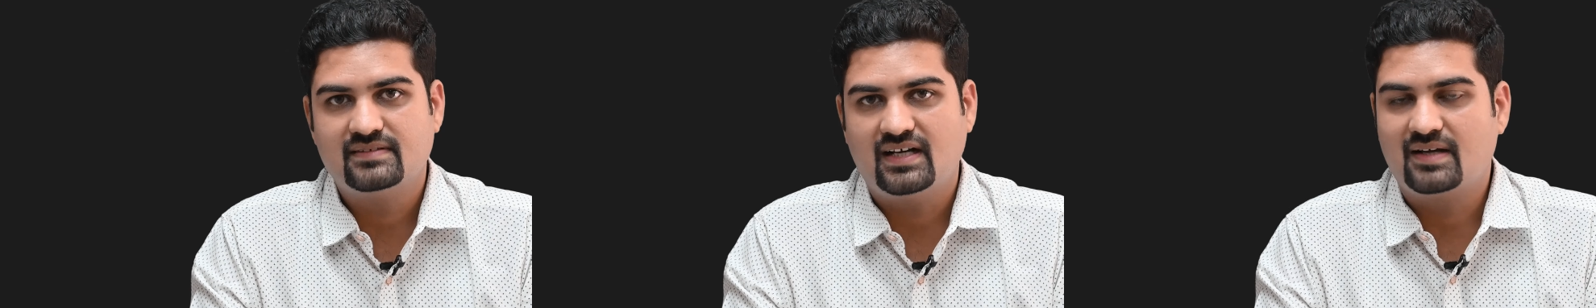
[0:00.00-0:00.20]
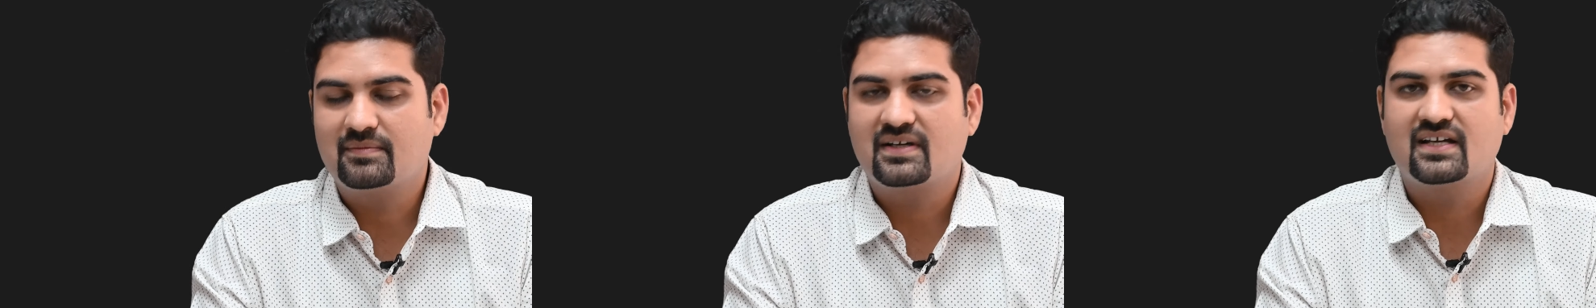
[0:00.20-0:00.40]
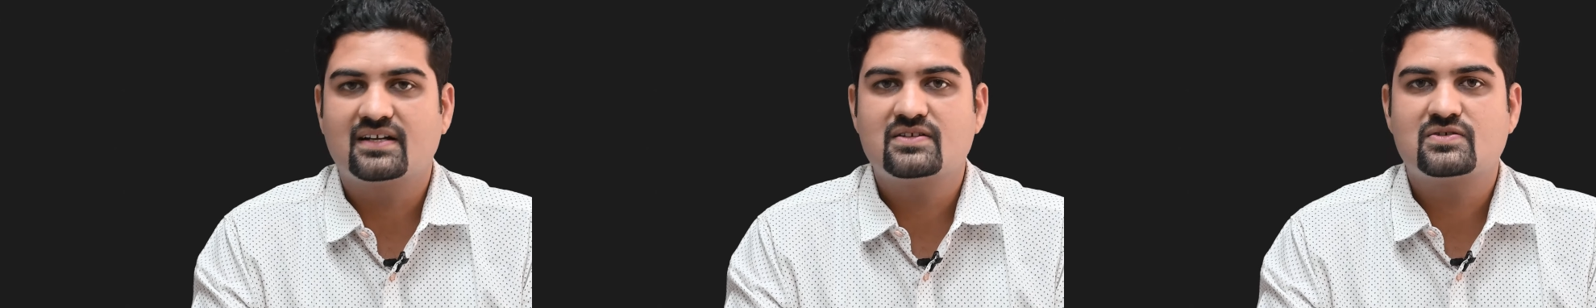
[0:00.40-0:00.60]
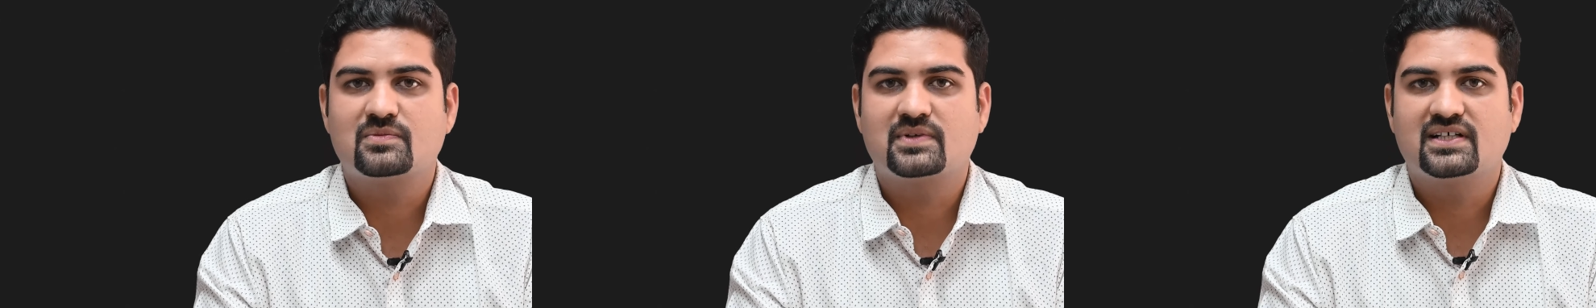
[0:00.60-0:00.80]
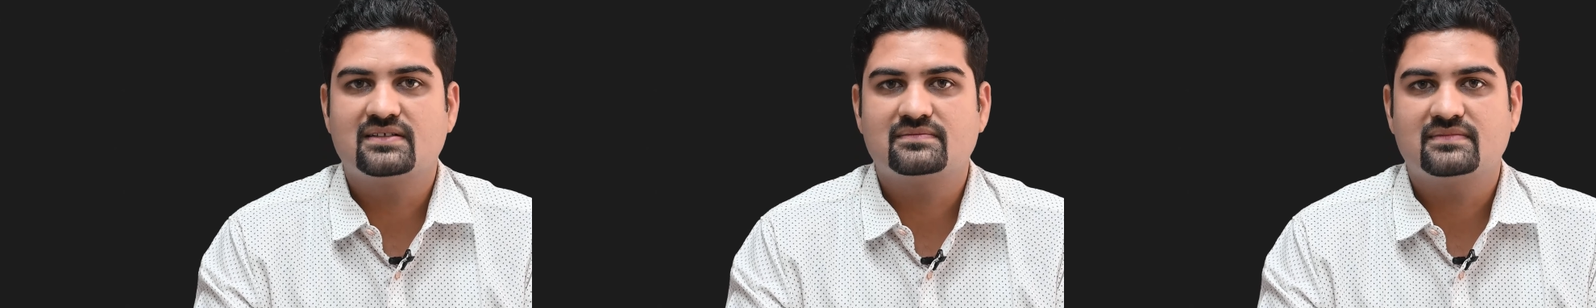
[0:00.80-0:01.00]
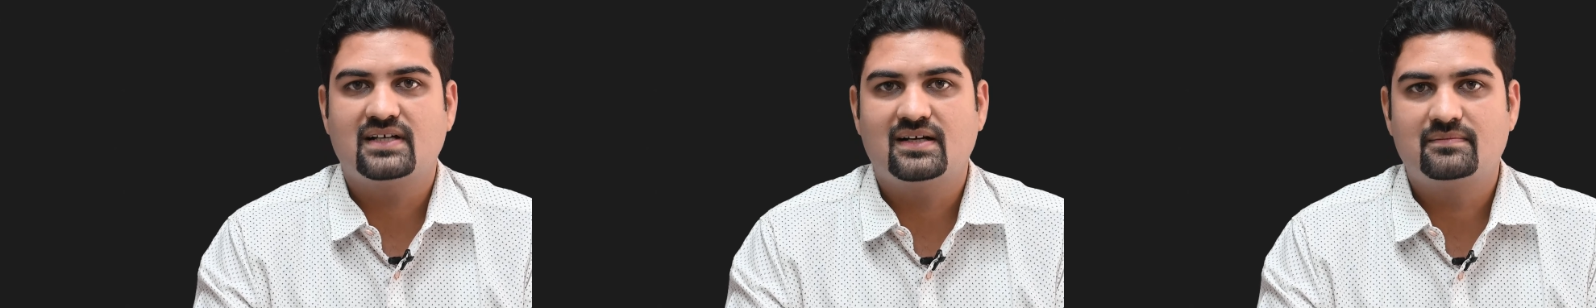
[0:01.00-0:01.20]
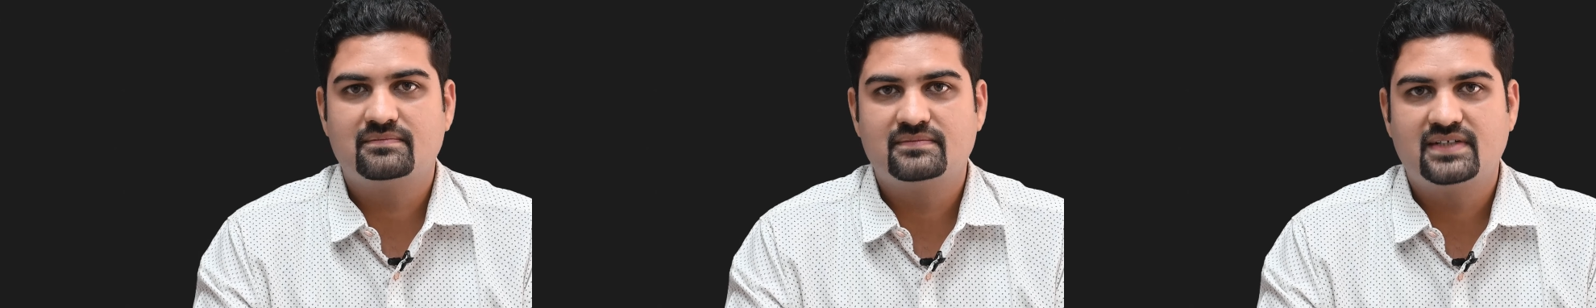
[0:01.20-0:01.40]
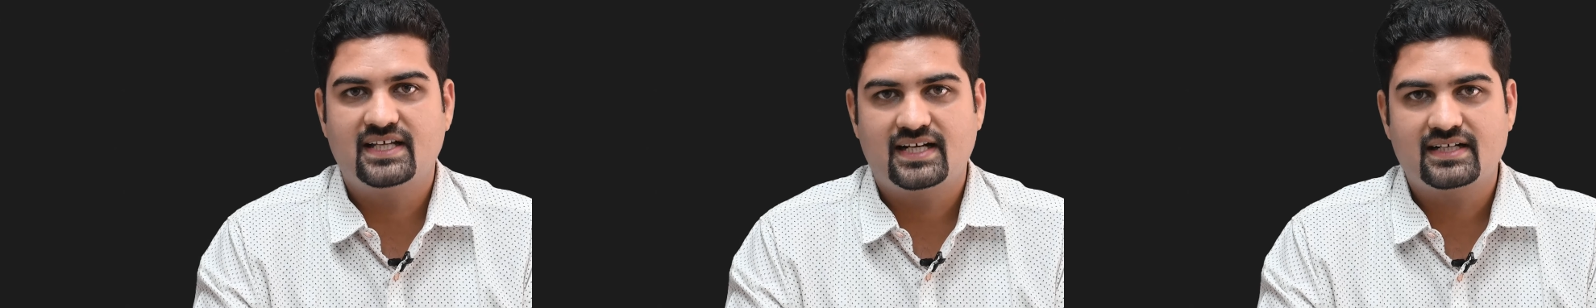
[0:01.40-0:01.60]
I'm Karan Chopda.
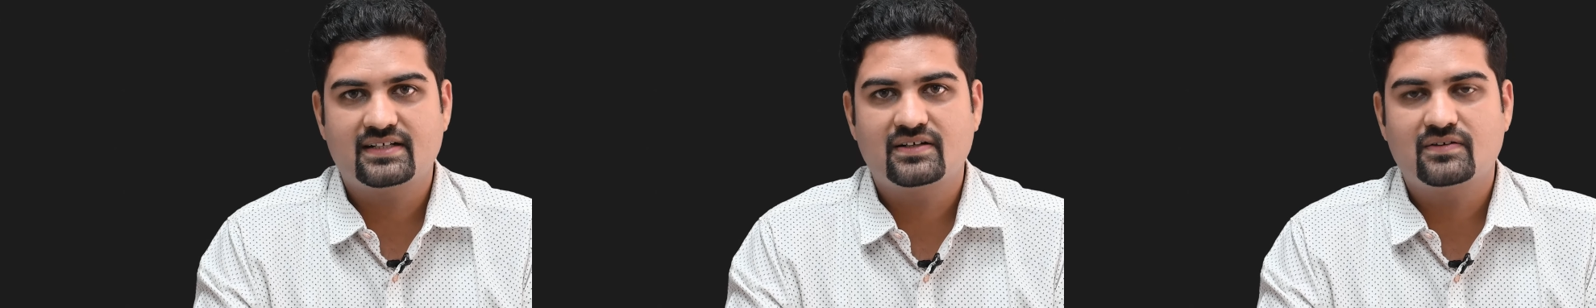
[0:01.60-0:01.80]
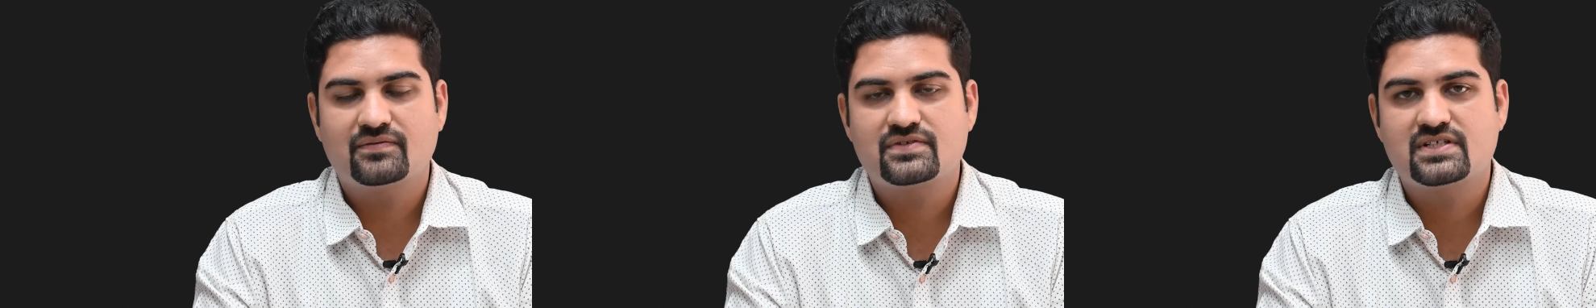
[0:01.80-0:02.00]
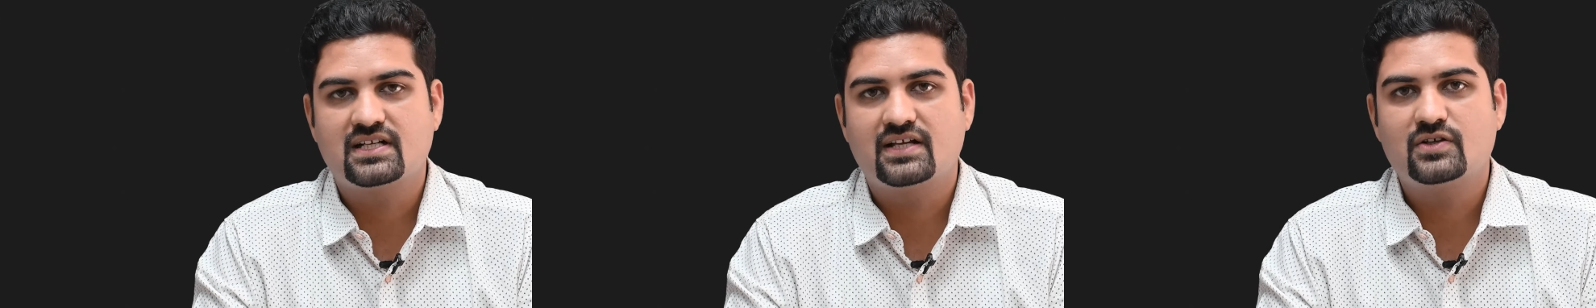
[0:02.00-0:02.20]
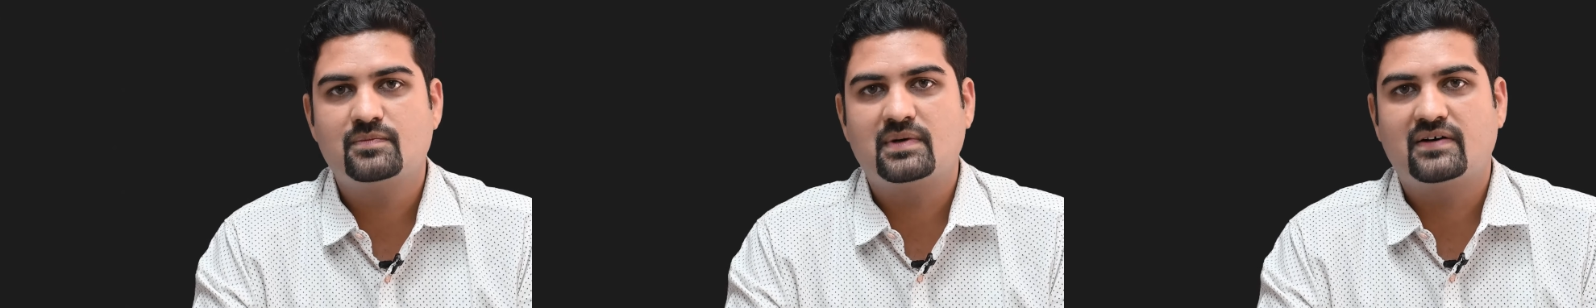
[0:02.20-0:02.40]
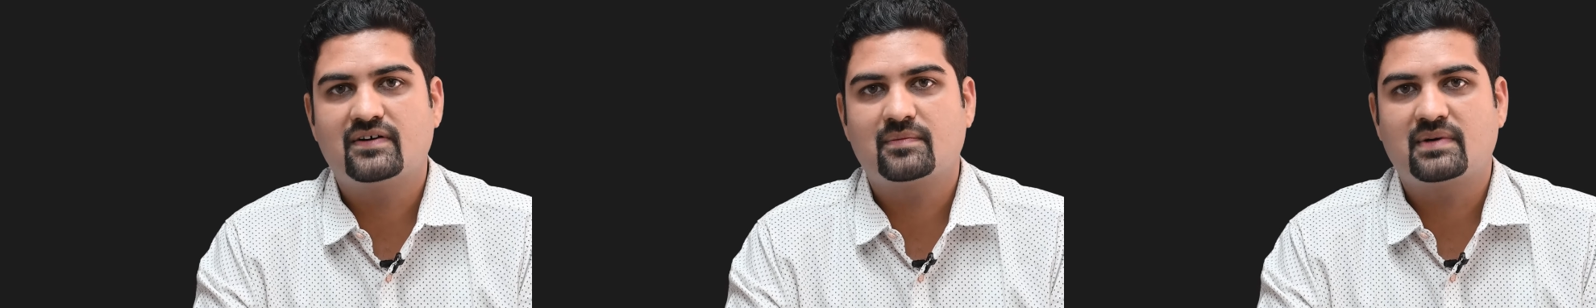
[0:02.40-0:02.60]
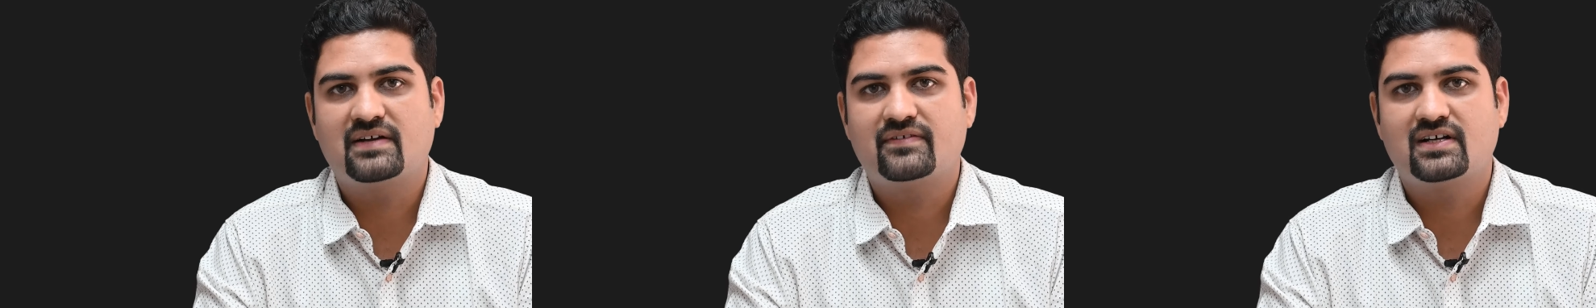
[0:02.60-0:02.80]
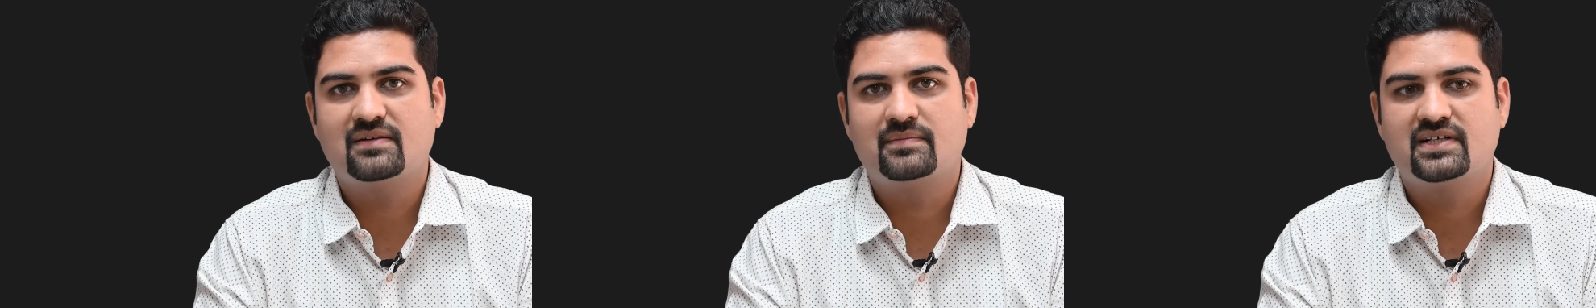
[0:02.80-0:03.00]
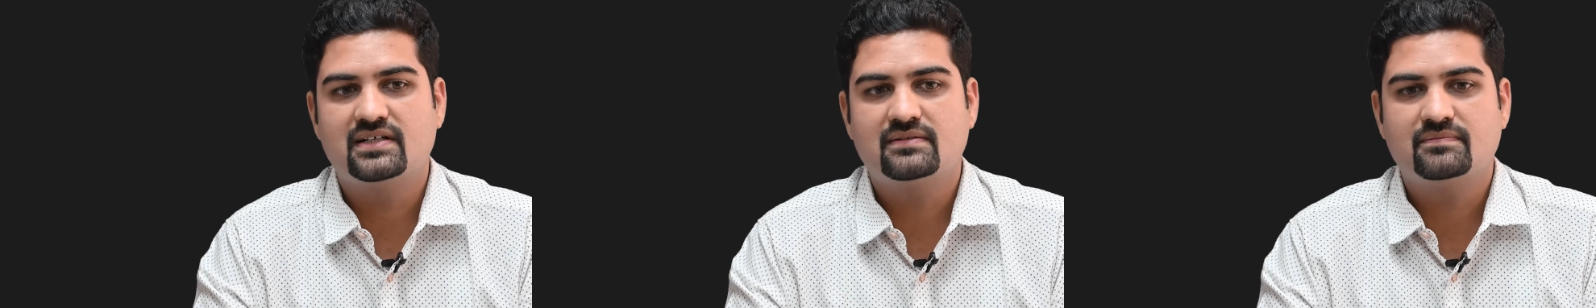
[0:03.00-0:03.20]
I'm director of Chirayu Power Private
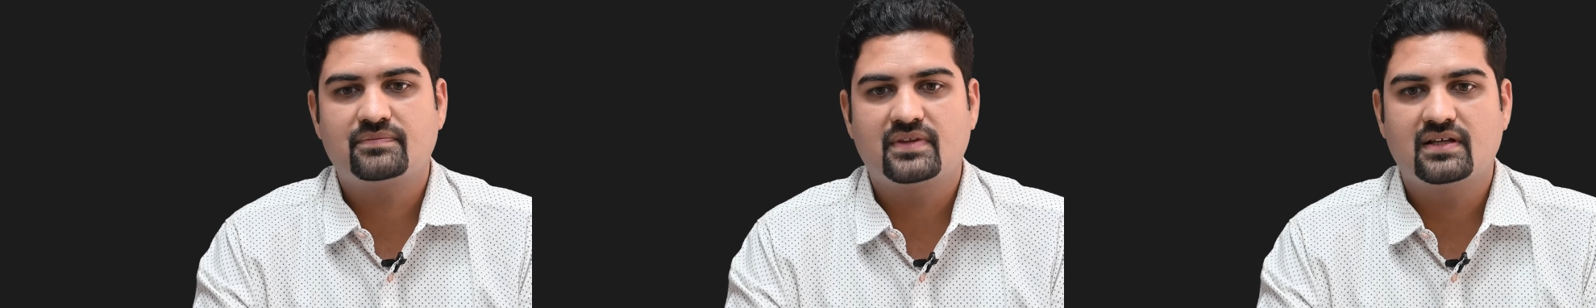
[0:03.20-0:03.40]
Limited.